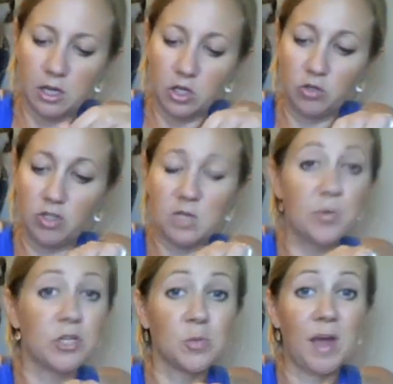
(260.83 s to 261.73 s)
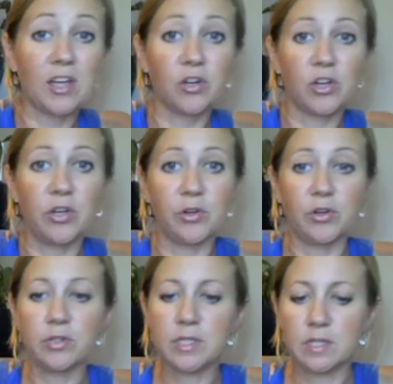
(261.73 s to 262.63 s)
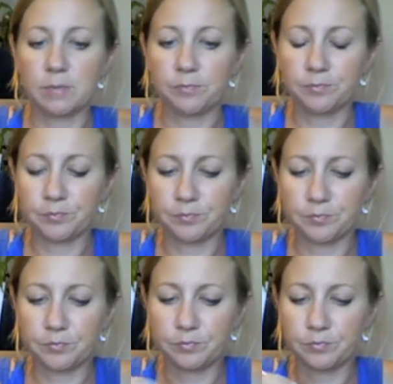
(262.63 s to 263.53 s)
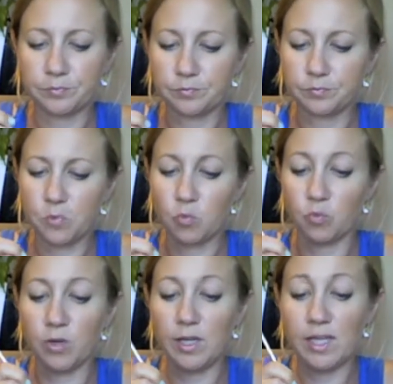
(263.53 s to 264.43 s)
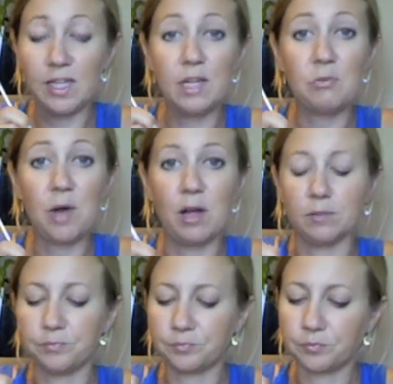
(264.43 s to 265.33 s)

You need to push back your cuticles really well.